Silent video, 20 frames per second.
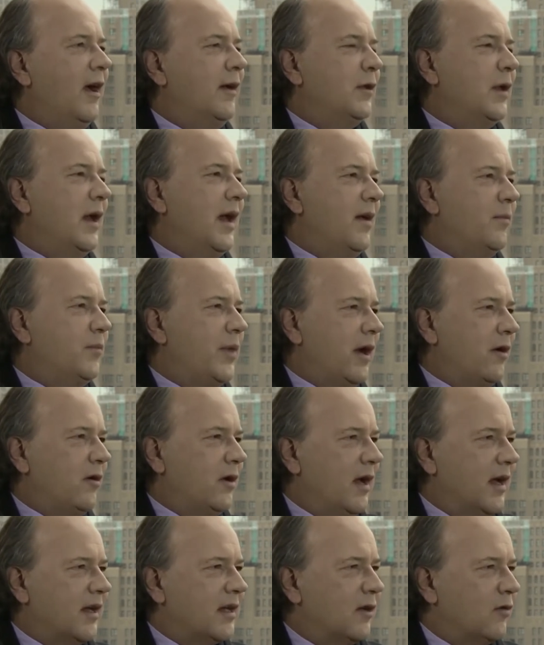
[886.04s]
You have
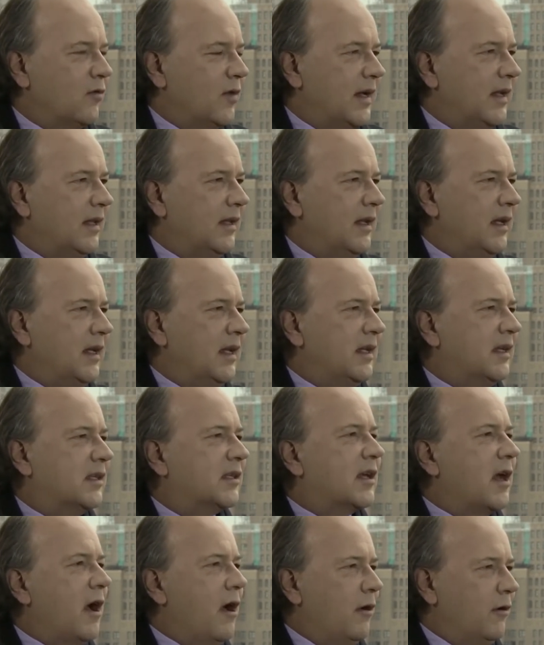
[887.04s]
Barry Eichengreen, leading
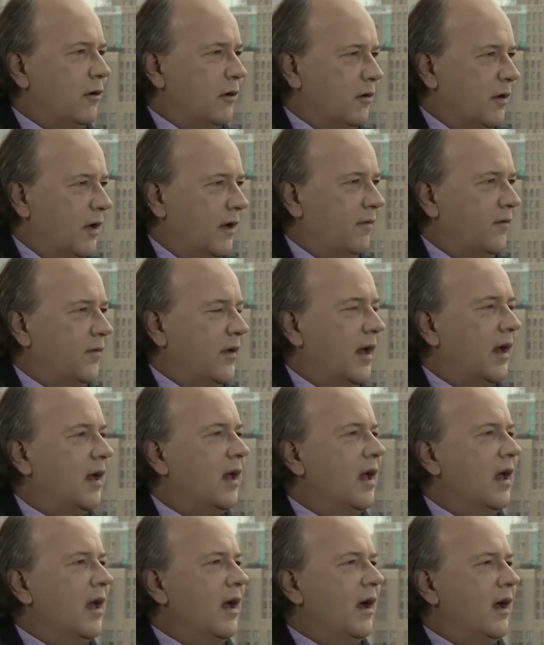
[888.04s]
scholar of
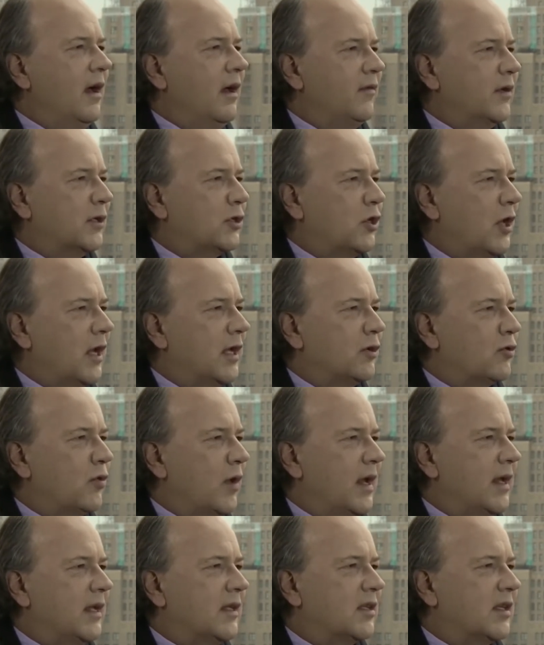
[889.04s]
of exchange
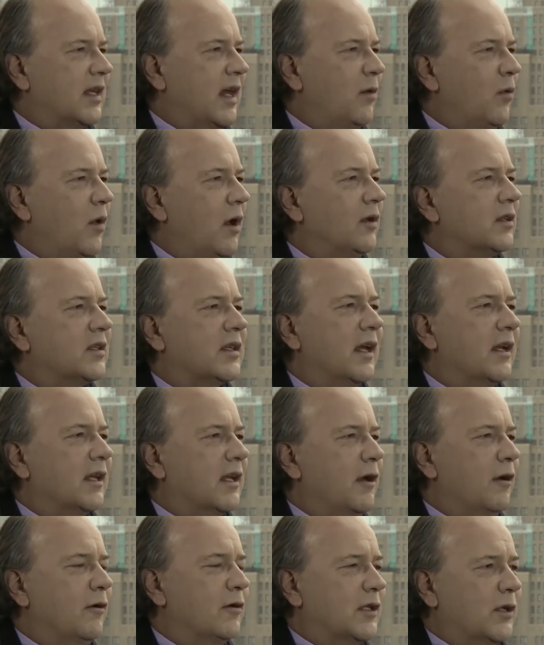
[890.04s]
rates, saying, well, it's not a
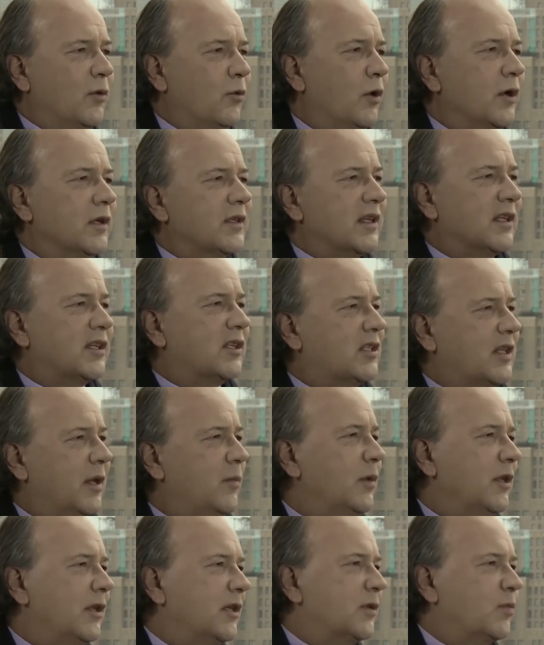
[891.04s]
currency war, it's a
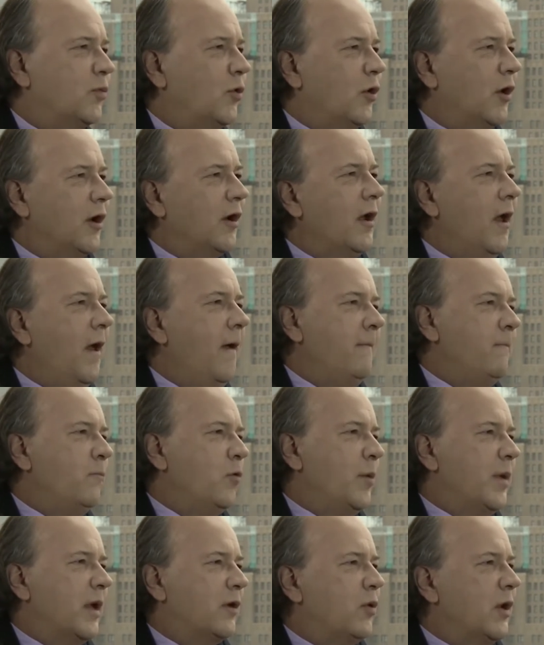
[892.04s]
stimulus war.
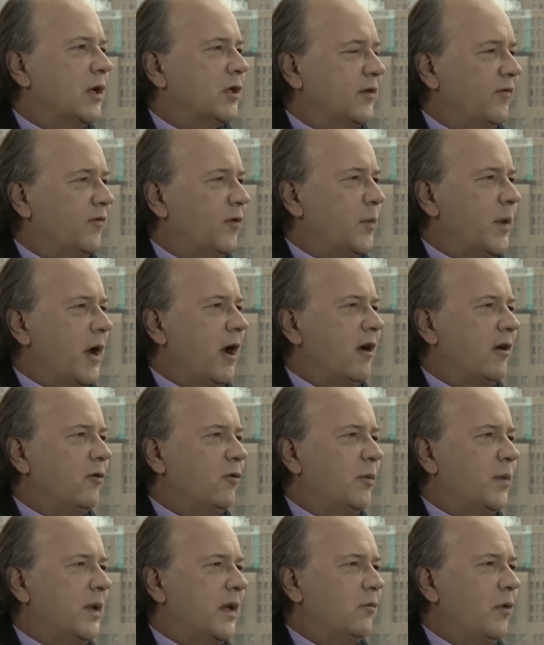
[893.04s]
Well, my question for Barry
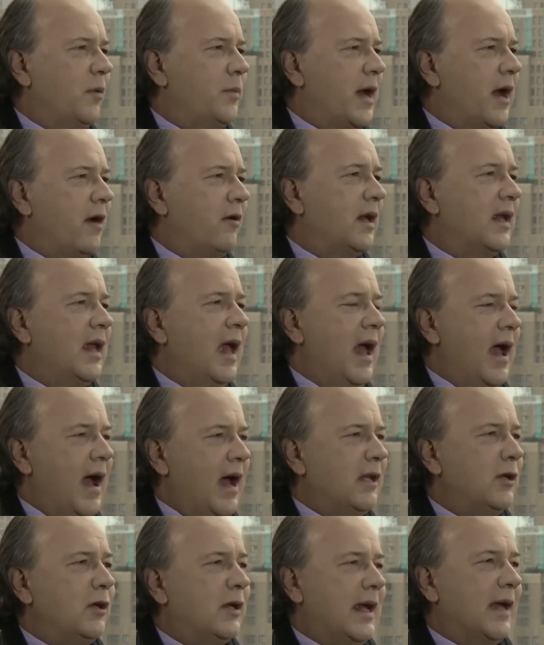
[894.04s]
will be, well, Barry,
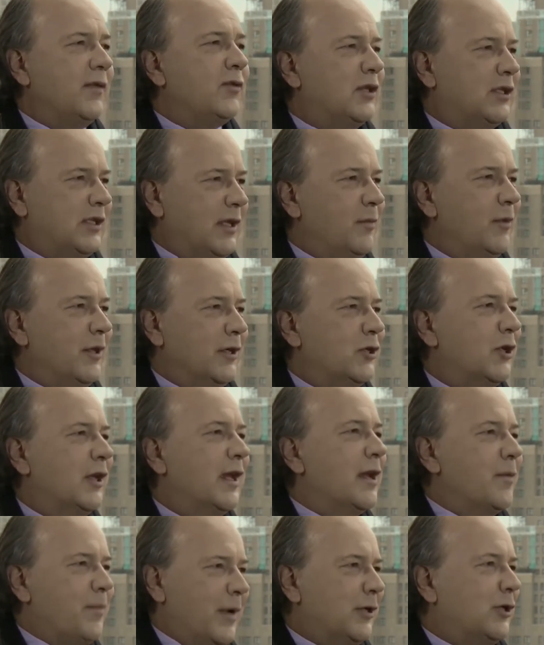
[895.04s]
how do you get the stimulus? You
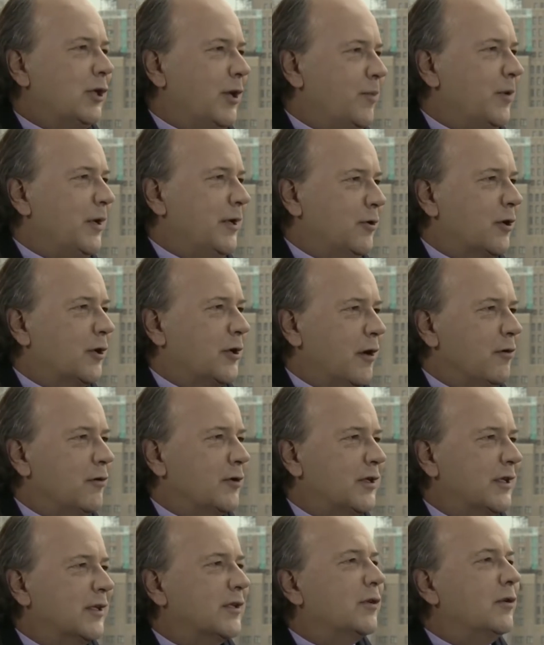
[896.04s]
get it by cheapening your
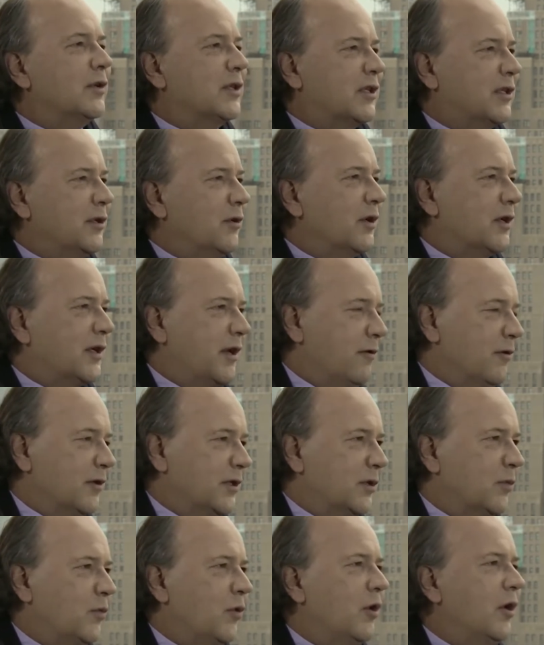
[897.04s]
currency, so it's still a
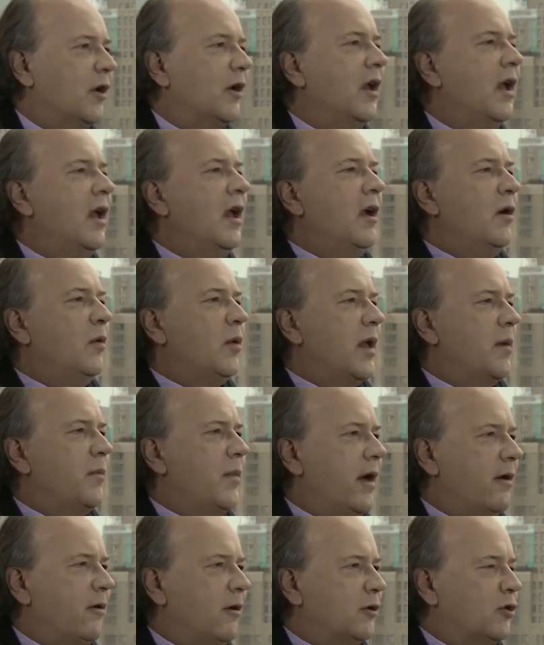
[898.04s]
currency war. We have
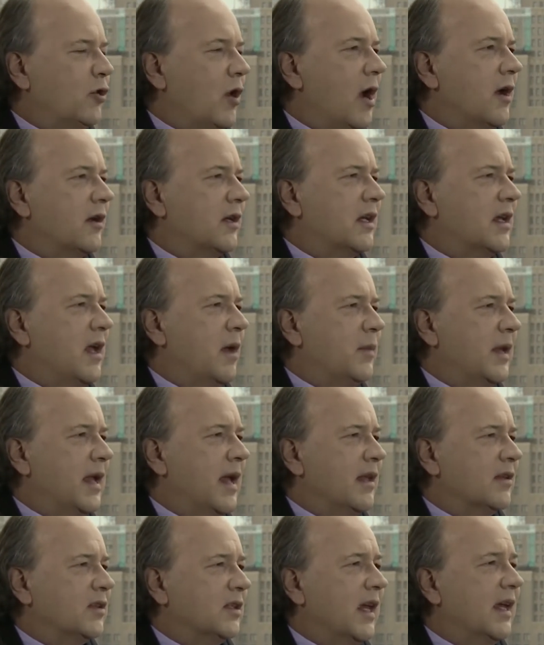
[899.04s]
Mario Draghi coming
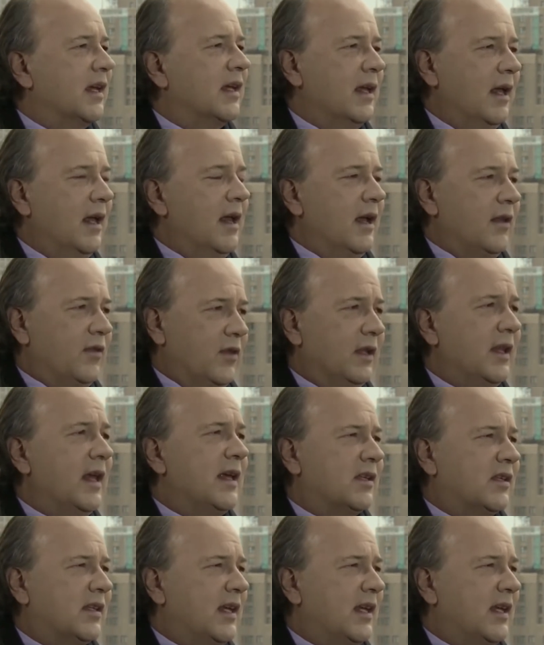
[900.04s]
out saying, the less